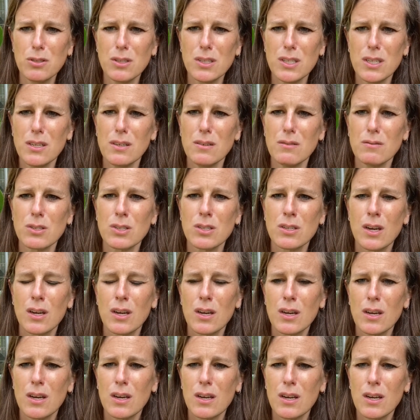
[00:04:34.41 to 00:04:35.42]
leaves
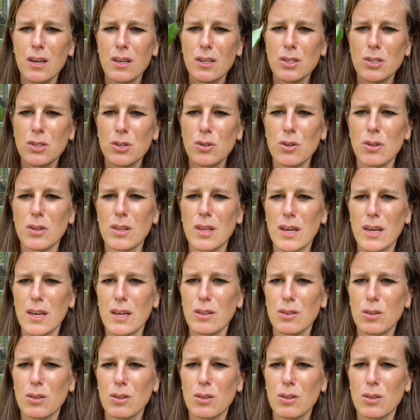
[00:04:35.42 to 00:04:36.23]
so that